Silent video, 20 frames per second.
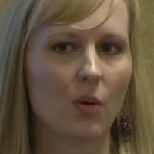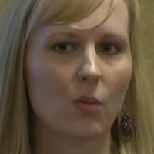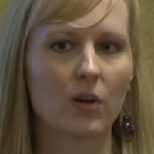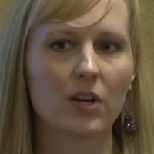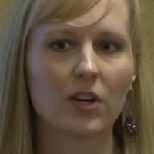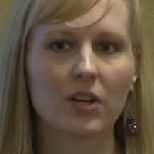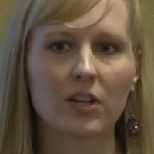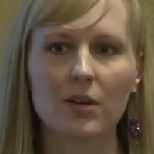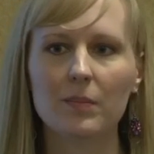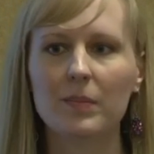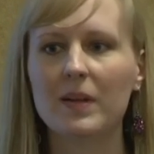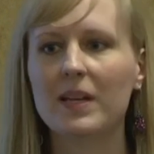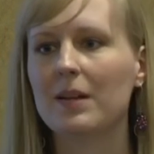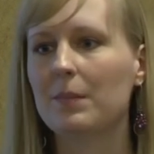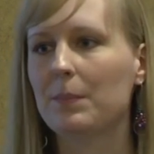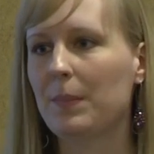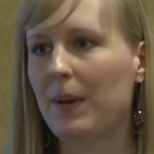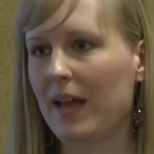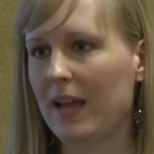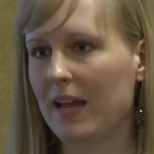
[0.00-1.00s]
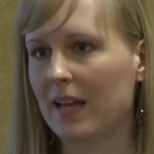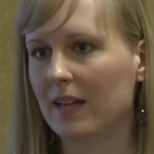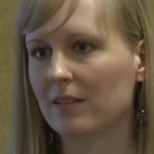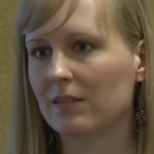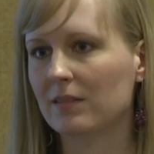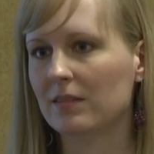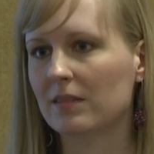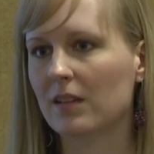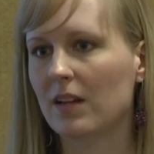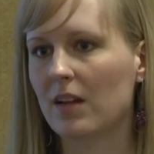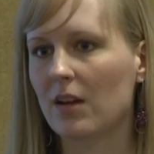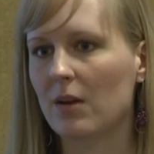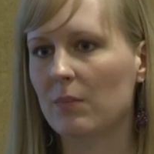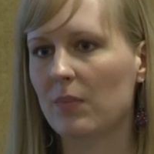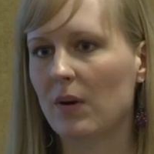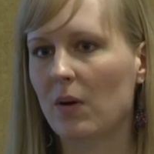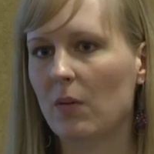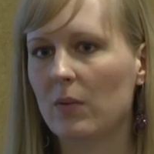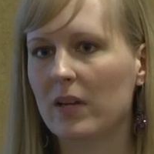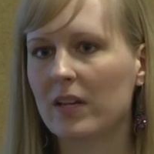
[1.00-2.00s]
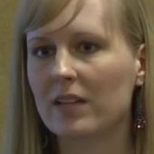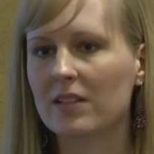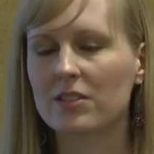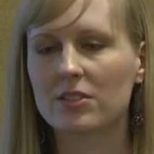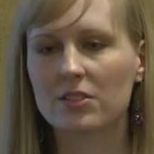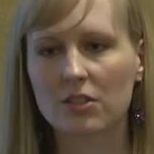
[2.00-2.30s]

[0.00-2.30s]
We're going to be in pain, but we can